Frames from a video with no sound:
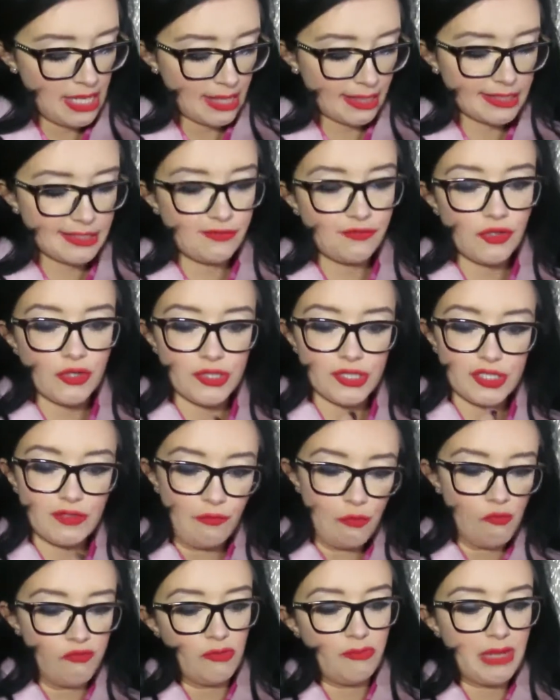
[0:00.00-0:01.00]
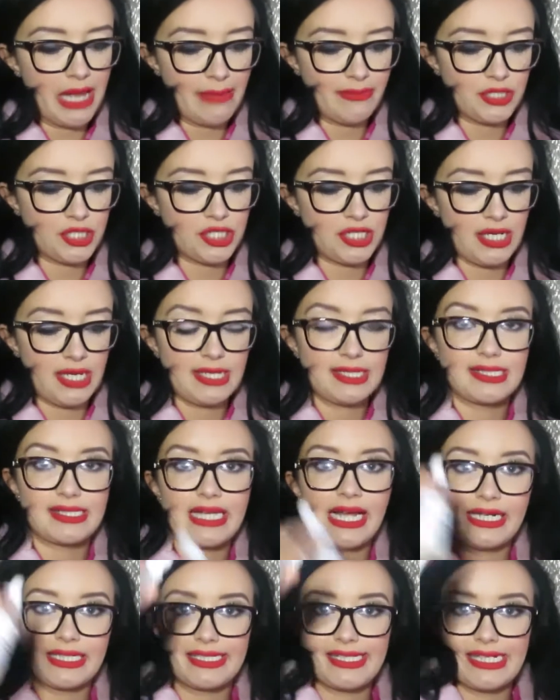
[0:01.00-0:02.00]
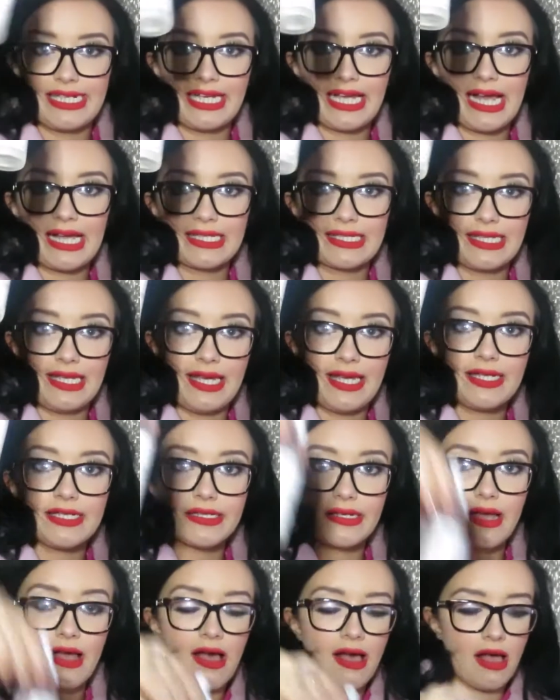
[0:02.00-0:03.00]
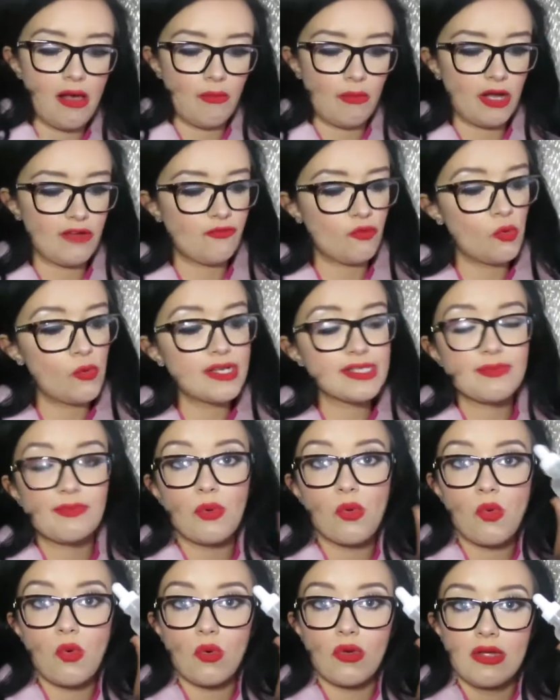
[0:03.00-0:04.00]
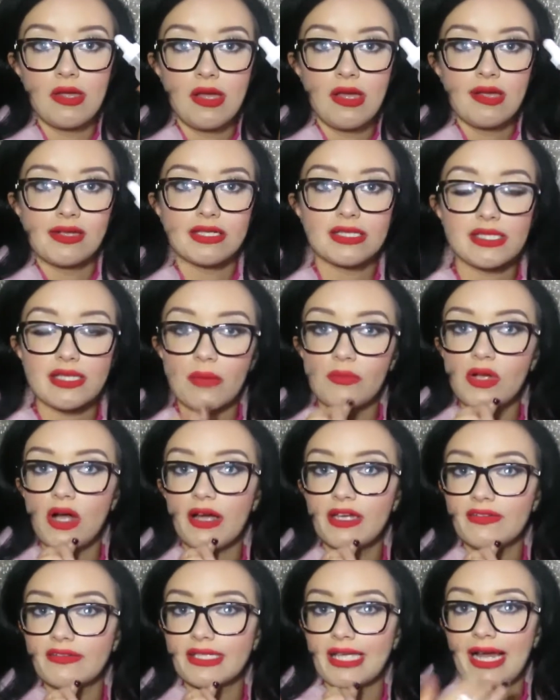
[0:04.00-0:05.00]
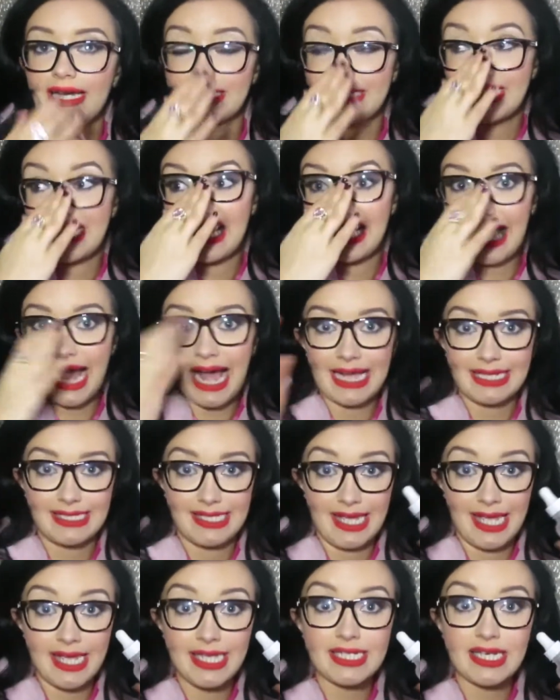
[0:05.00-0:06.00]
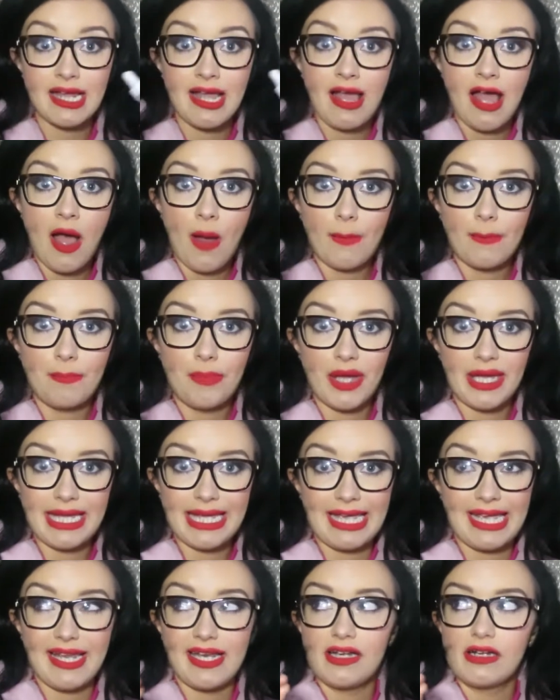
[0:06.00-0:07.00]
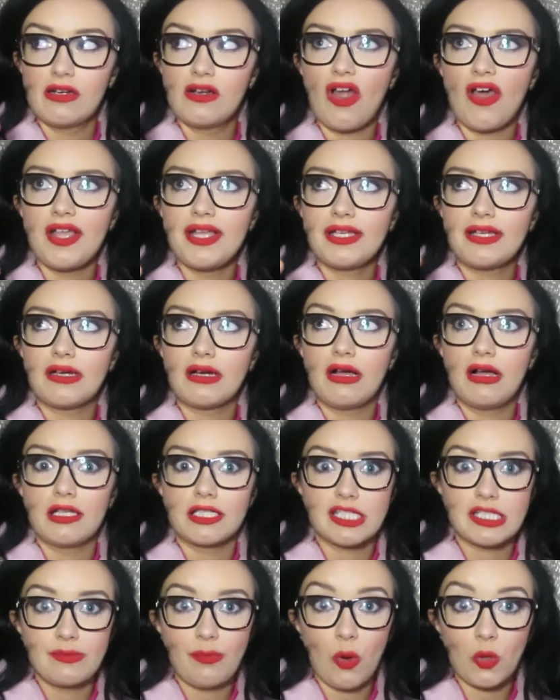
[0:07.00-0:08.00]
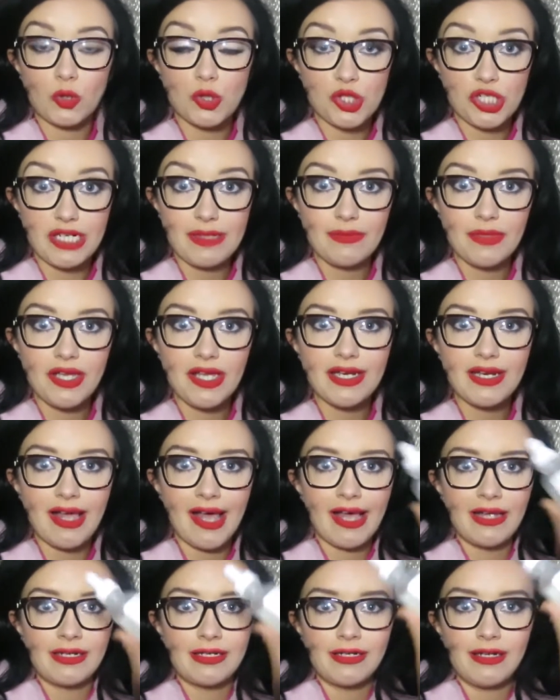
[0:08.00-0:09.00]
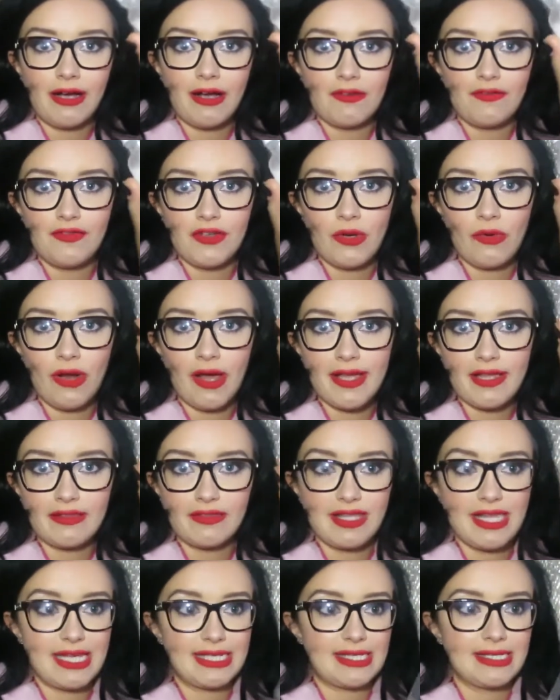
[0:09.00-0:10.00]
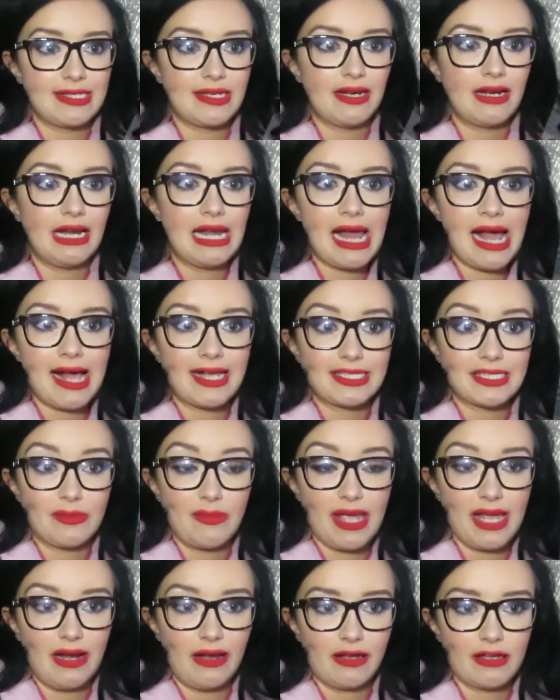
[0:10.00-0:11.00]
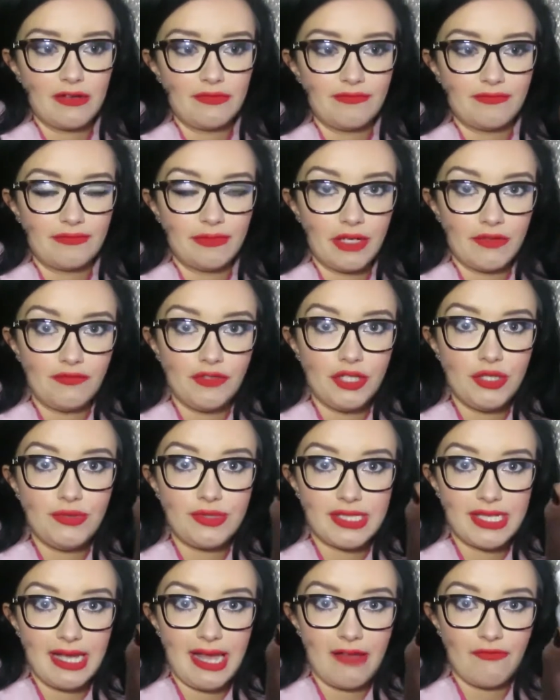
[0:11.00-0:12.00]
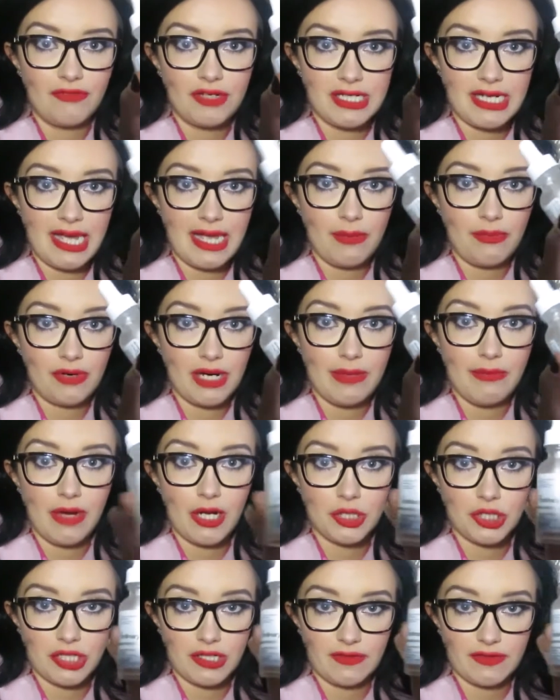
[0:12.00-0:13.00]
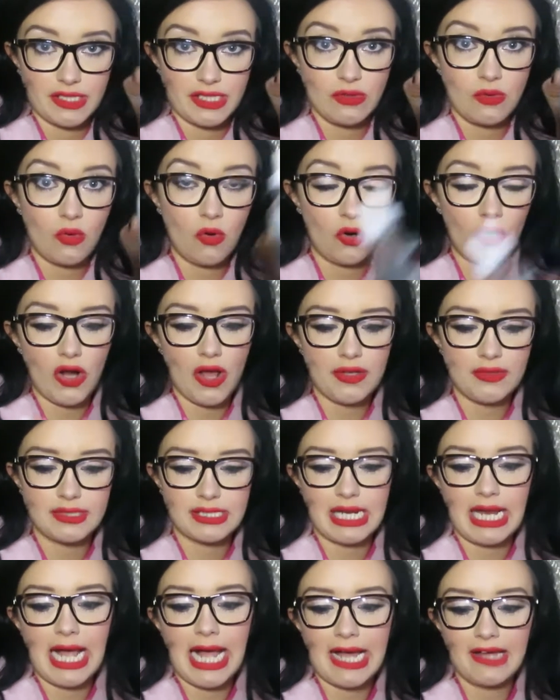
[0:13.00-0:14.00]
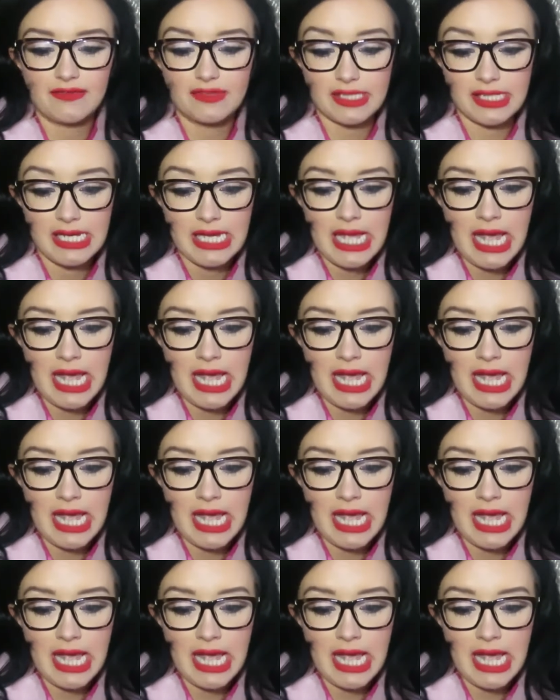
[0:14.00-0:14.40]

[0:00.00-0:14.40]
is first of all for blemishes, Salicylic Acid. I've always bought some kind of salicylic acid, but in like a spot treatment, and I feel like this is going to last me. Like I've used it every day pretty much, and I've still got loads left.